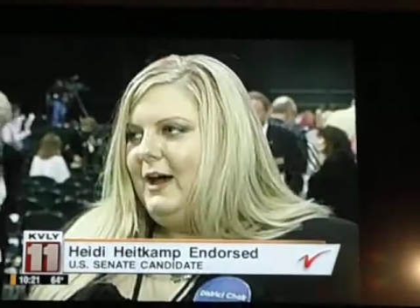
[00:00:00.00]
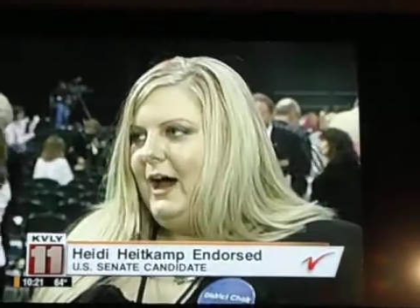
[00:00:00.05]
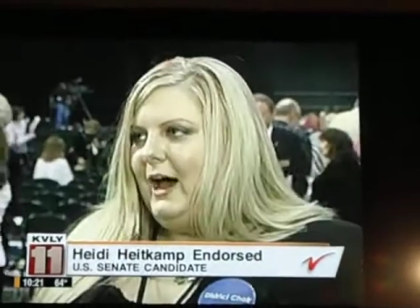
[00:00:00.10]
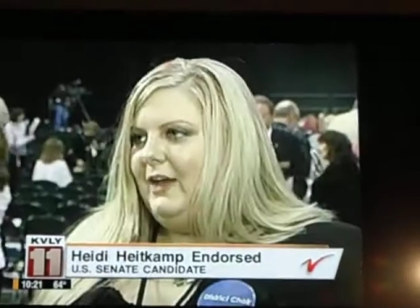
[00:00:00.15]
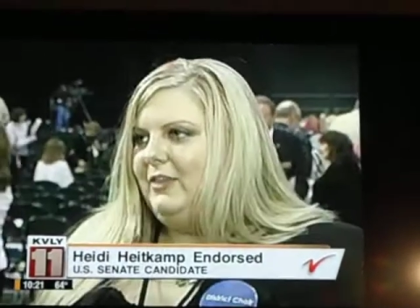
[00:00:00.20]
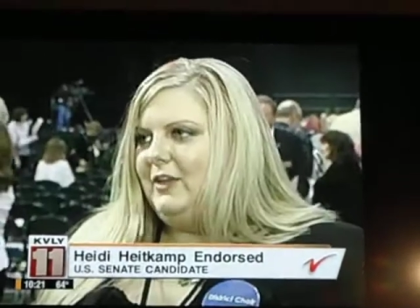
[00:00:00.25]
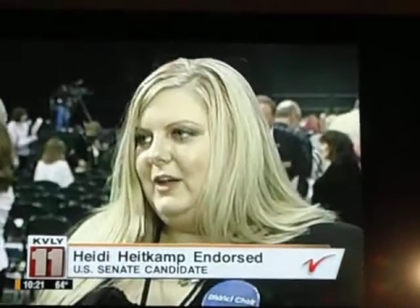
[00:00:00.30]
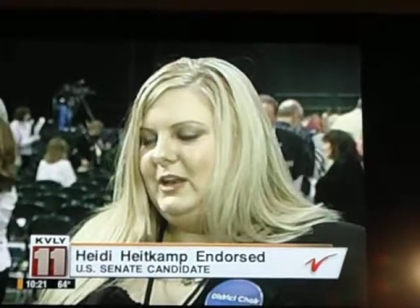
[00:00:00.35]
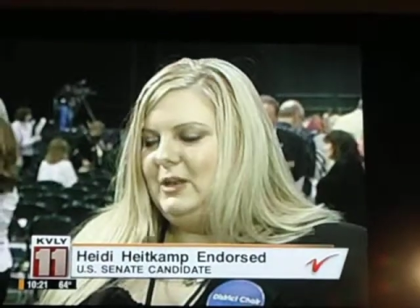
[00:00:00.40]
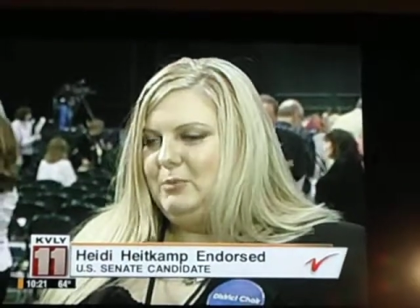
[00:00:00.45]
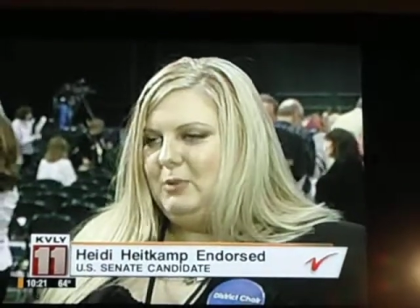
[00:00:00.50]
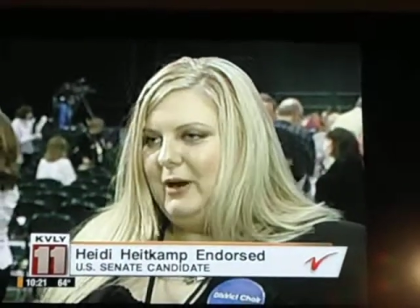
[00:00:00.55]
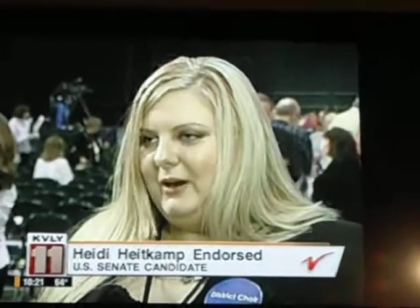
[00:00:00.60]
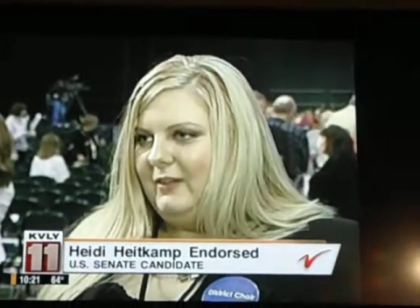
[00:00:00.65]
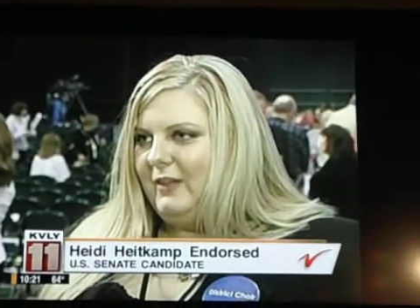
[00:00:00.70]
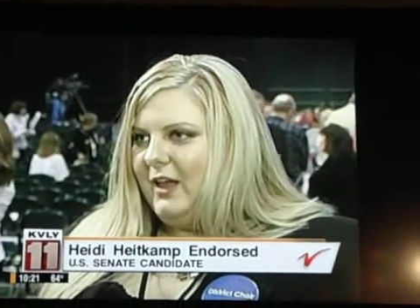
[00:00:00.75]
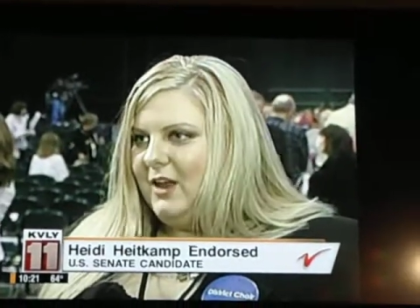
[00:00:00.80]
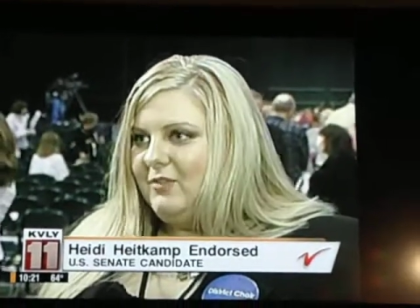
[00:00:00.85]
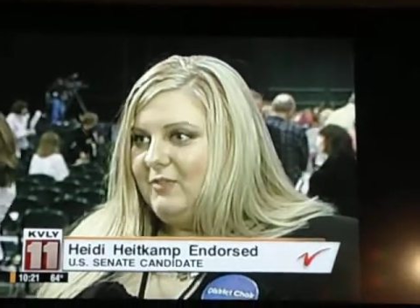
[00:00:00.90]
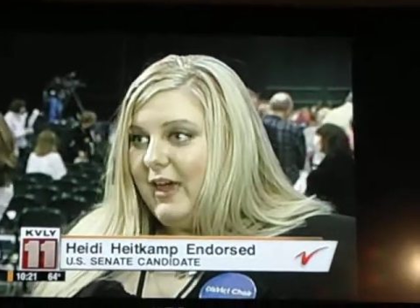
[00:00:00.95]
I thought he brought
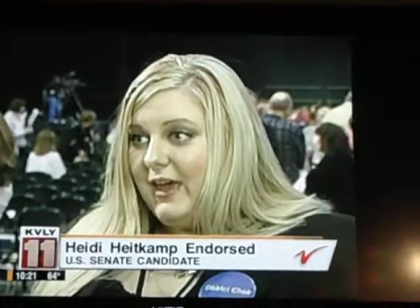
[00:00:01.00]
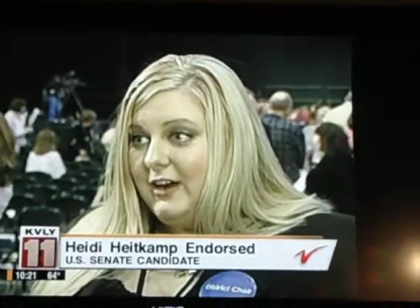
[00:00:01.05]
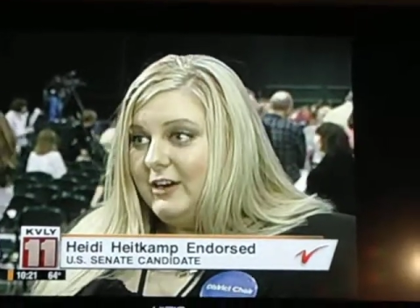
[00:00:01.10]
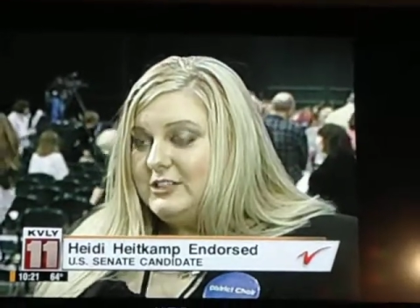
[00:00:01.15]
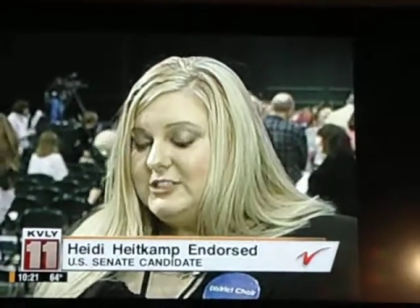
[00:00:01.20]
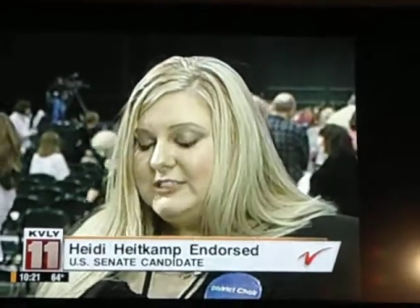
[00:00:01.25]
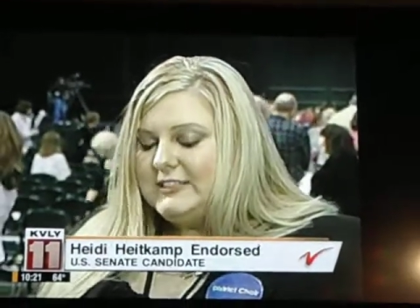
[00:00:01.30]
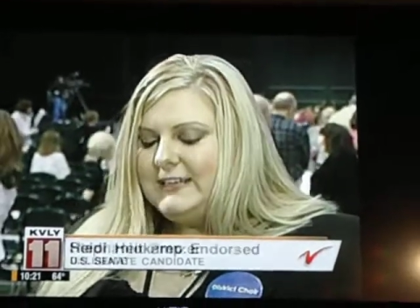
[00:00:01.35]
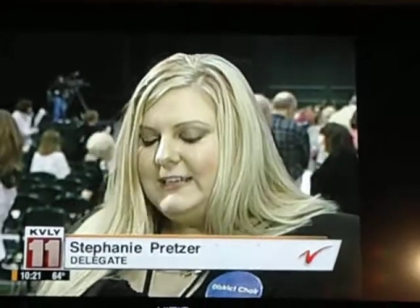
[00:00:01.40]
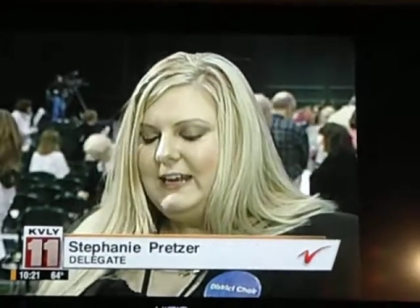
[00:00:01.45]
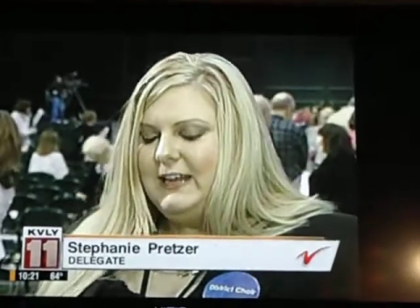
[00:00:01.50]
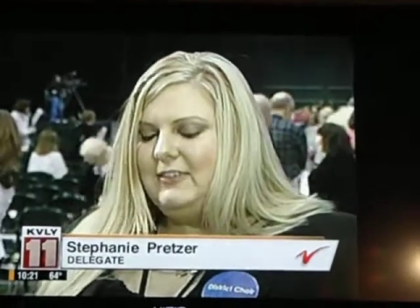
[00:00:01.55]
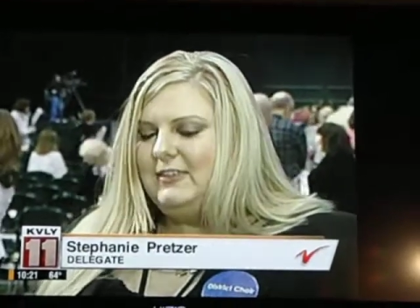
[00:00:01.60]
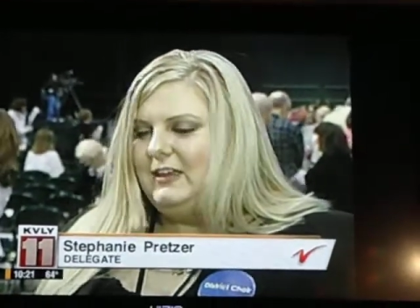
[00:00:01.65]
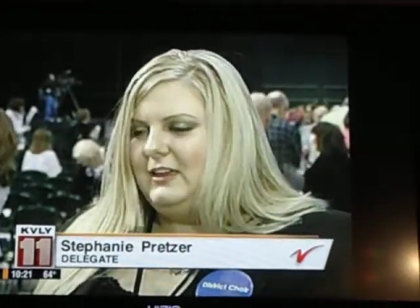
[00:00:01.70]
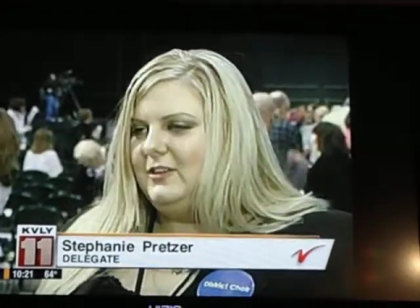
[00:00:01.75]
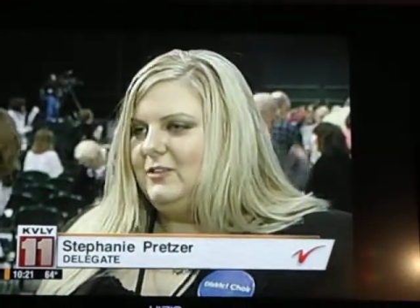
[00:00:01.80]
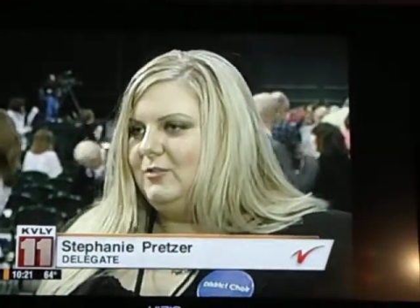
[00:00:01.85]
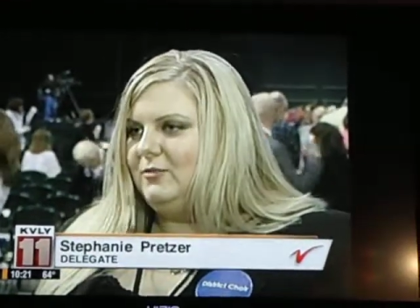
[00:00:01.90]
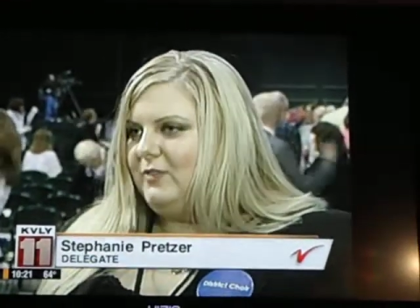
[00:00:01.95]
a lot of energy, and I
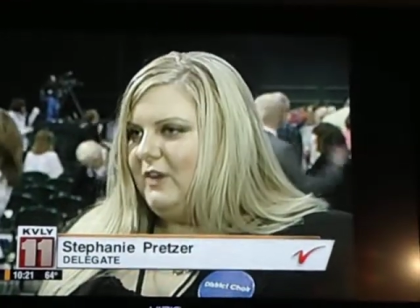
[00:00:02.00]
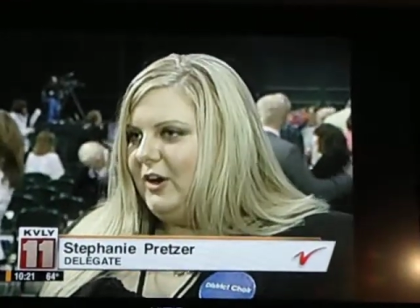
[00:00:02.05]
think it's